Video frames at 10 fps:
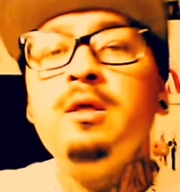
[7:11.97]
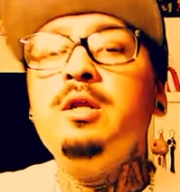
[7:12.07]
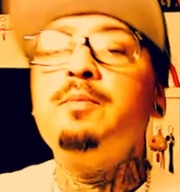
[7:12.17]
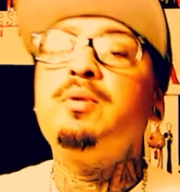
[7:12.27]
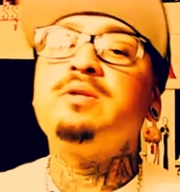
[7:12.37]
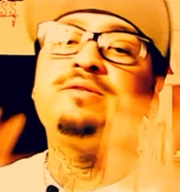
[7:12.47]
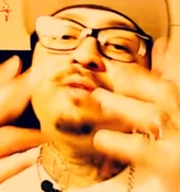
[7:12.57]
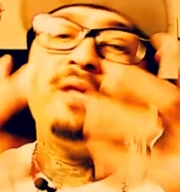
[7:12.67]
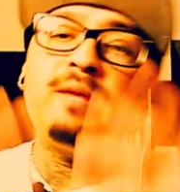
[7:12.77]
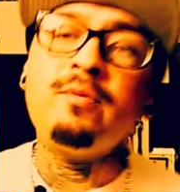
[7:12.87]
You didn't put a
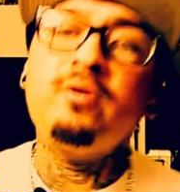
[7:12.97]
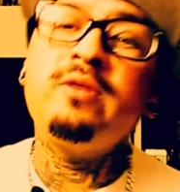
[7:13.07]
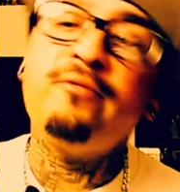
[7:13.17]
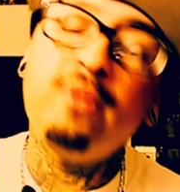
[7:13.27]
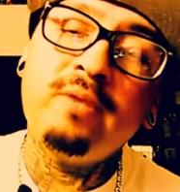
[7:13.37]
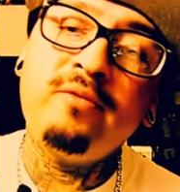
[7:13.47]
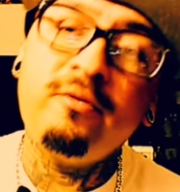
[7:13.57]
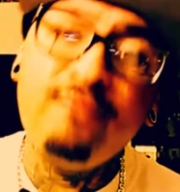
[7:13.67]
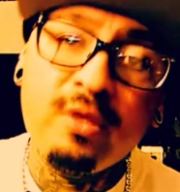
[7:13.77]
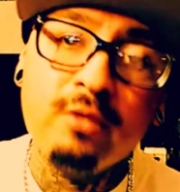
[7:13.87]
disclaimer in the front
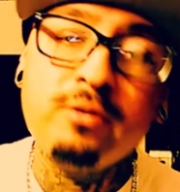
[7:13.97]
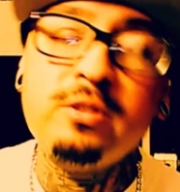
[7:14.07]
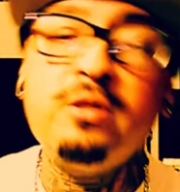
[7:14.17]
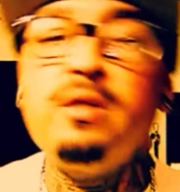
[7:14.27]
of your videos.